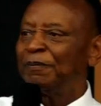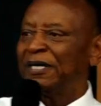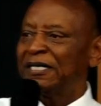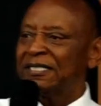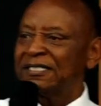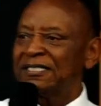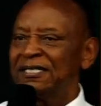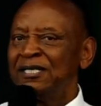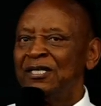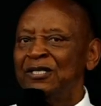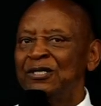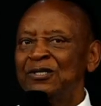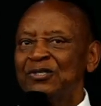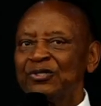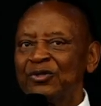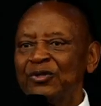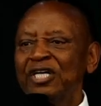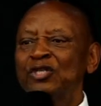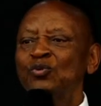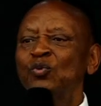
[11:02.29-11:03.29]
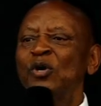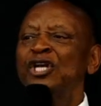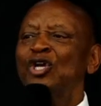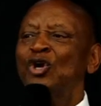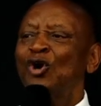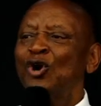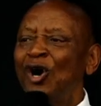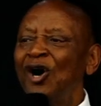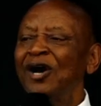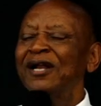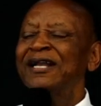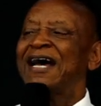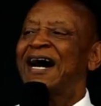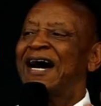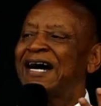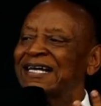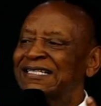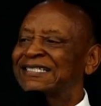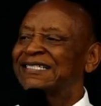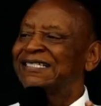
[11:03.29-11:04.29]
us so that when God
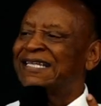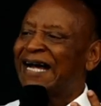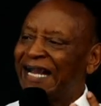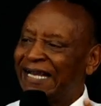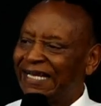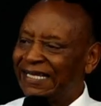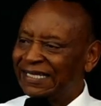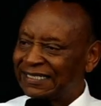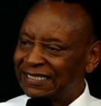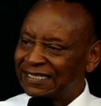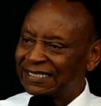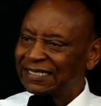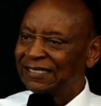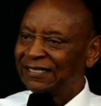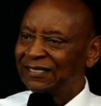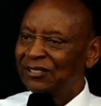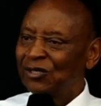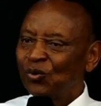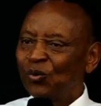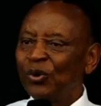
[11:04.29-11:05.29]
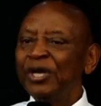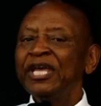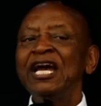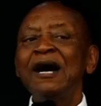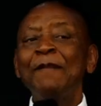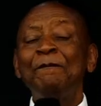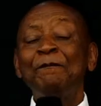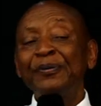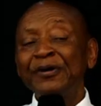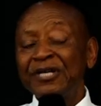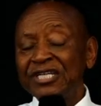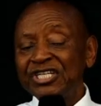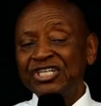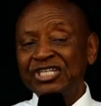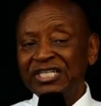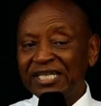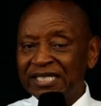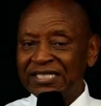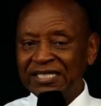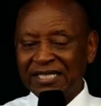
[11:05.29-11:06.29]
has done it, we
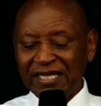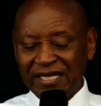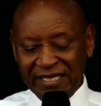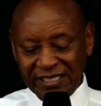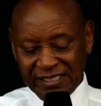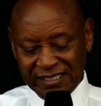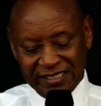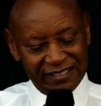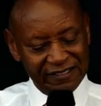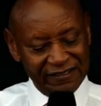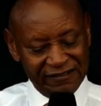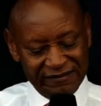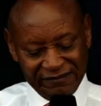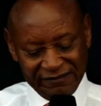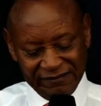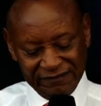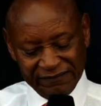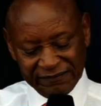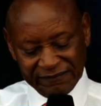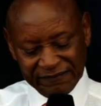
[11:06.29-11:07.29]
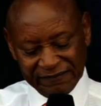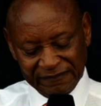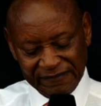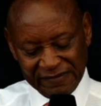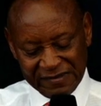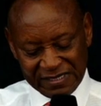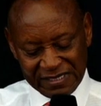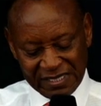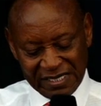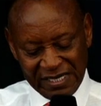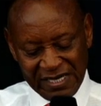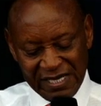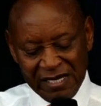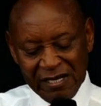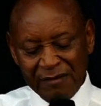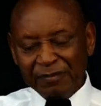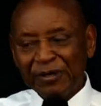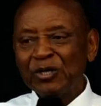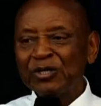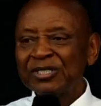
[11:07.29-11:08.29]
appreciate it.
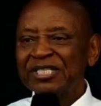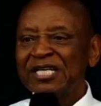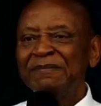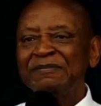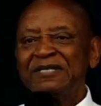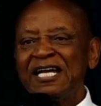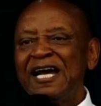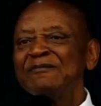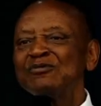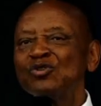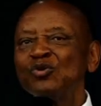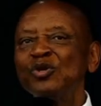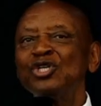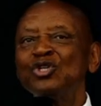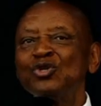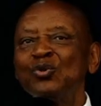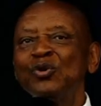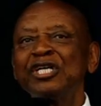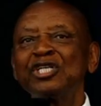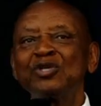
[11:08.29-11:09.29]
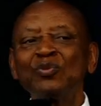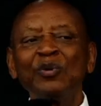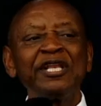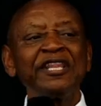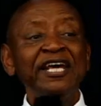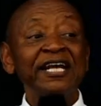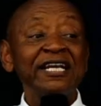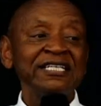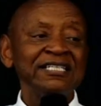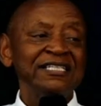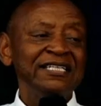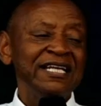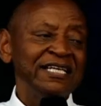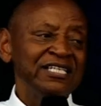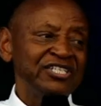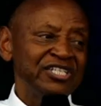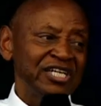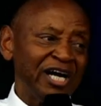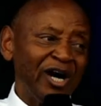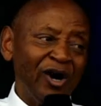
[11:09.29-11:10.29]
Because sometimes we do it when there is
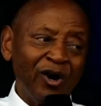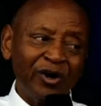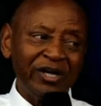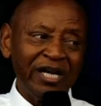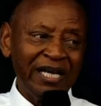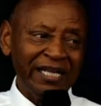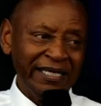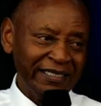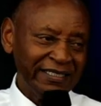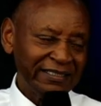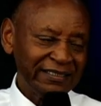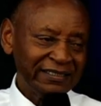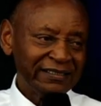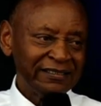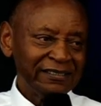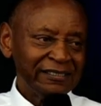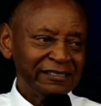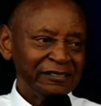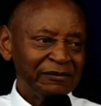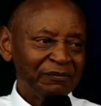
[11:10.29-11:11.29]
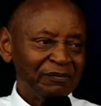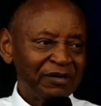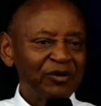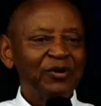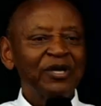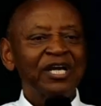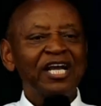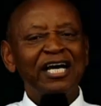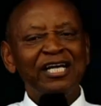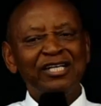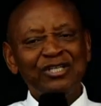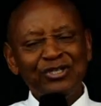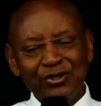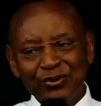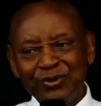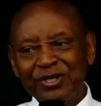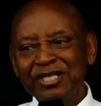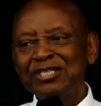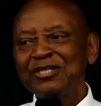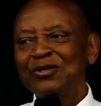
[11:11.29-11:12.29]
danger only, but we can
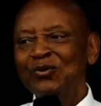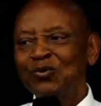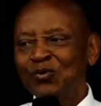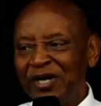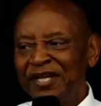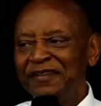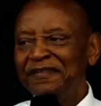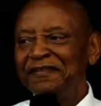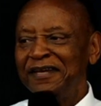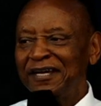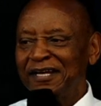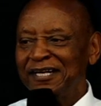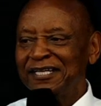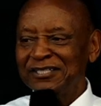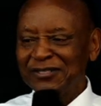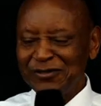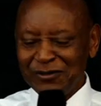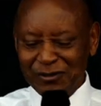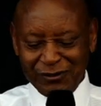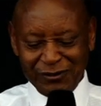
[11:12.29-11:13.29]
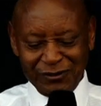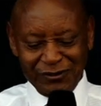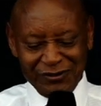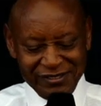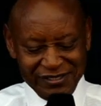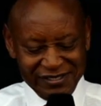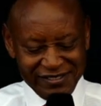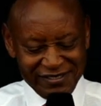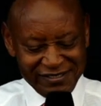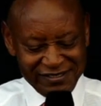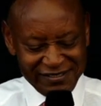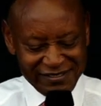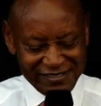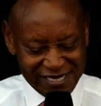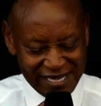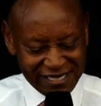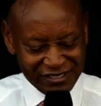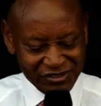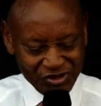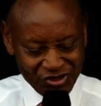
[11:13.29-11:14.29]
do it when there is no
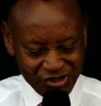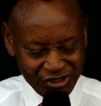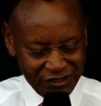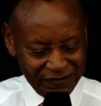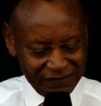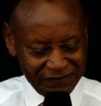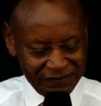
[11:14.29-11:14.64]
danger.